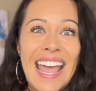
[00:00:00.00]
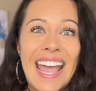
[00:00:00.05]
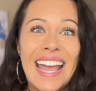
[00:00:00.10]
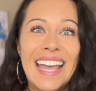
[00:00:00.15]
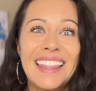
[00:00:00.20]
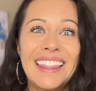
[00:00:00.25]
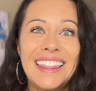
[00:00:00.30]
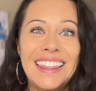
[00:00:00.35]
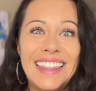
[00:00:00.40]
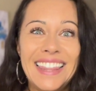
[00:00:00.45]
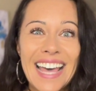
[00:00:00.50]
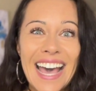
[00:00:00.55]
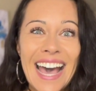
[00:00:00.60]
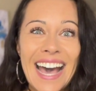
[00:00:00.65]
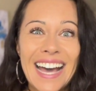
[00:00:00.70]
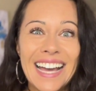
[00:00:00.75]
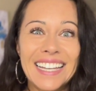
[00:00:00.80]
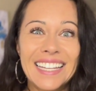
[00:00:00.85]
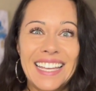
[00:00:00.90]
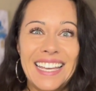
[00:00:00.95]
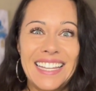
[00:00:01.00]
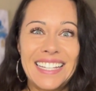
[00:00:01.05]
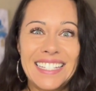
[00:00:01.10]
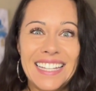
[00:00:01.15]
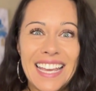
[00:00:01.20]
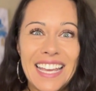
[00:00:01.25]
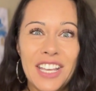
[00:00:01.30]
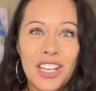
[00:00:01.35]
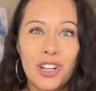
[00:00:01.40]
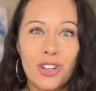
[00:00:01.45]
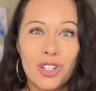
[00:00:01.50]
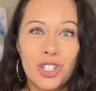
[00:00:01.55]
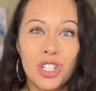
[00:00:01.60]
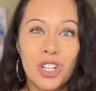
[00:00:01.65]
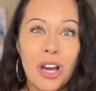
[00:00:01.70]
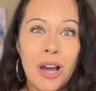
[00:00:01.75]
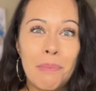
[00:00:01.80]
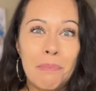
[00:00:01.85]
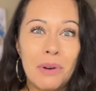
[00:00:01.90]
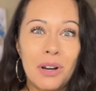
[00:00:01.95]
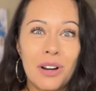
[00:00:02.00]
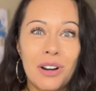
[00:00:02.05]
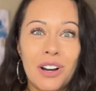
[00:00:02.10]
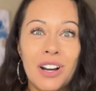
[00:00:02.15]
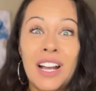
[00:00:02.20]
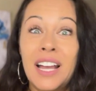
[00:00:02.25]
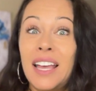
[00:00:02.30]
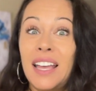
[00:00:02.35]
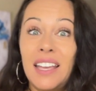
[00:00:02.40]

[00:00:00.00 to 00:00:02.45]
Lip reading: And that can take your shopper